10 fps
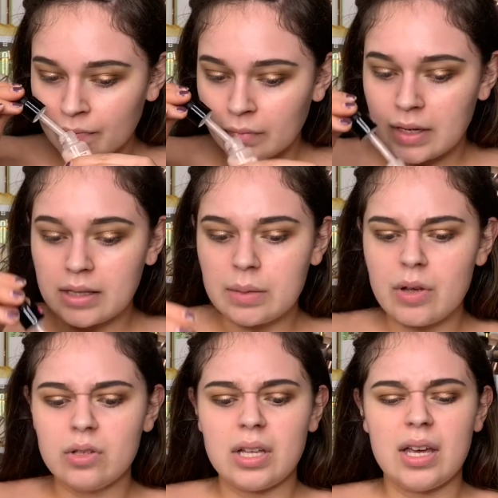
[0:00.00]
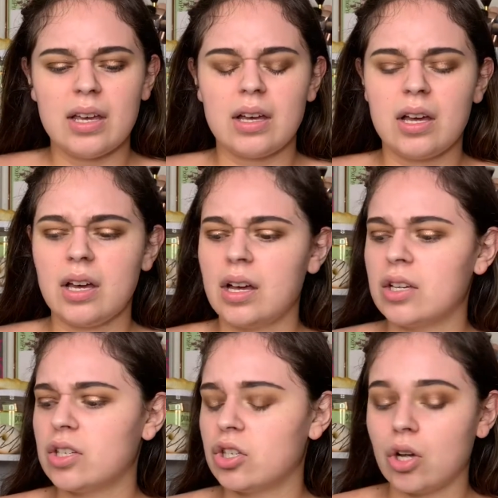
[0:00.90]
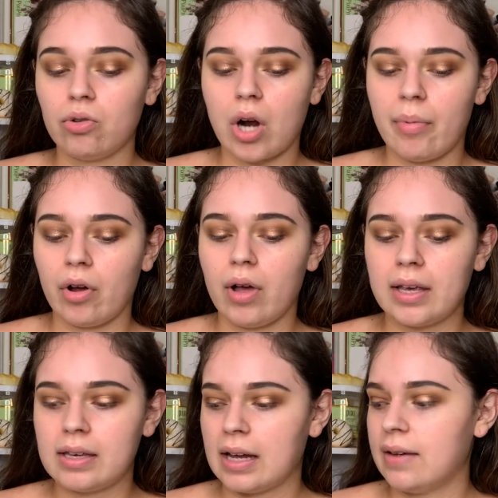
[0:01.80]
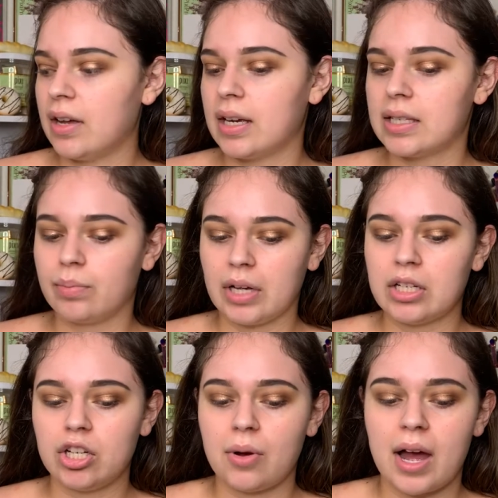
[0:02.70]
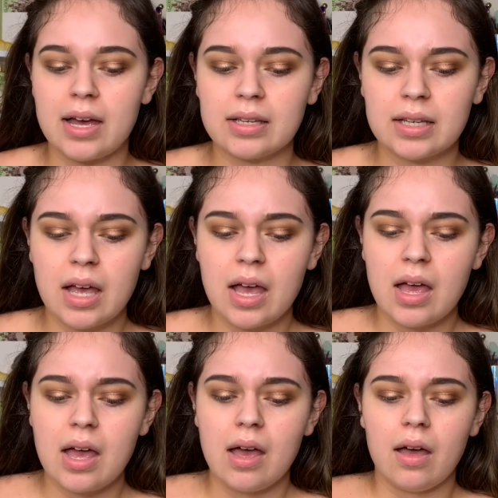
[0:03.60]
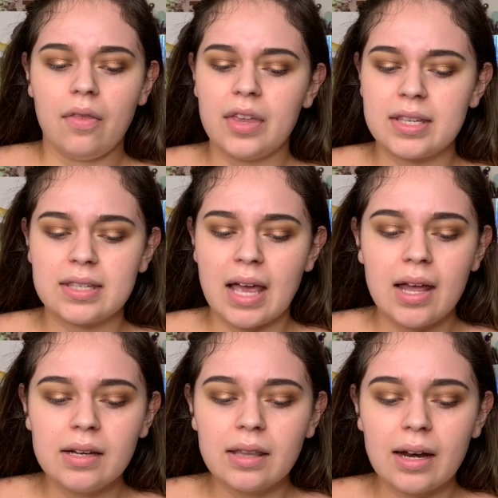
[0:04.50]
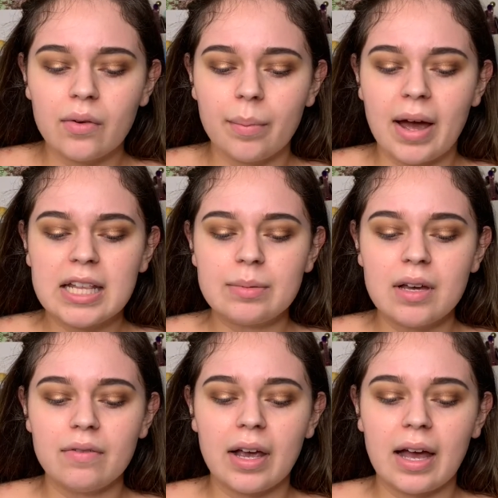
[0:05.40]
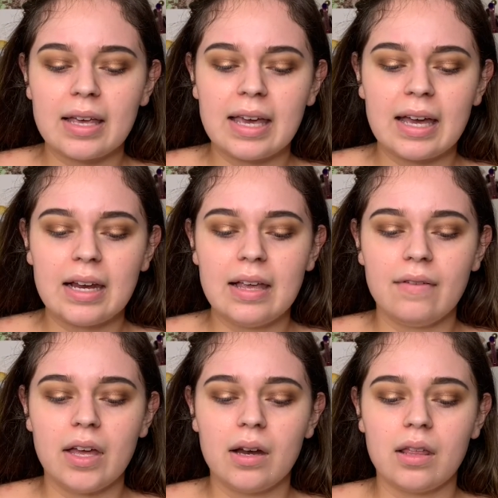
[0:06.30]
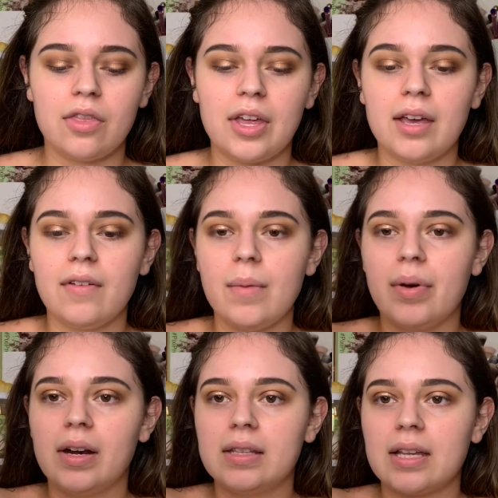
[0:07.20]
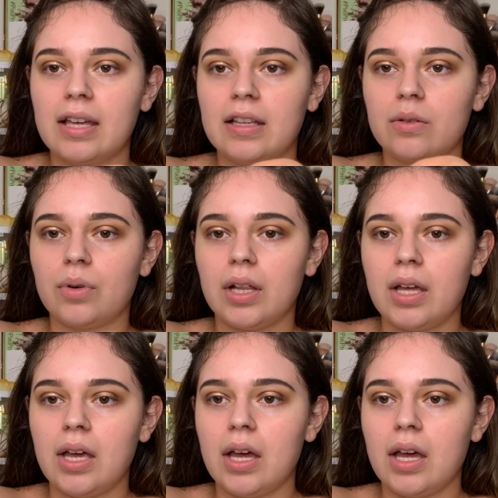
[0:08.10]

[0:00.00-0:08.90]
It smells like so tropical. I can't even explain to you guys the scent that it reminds me of. Like, I can't even think of it, but it's like this really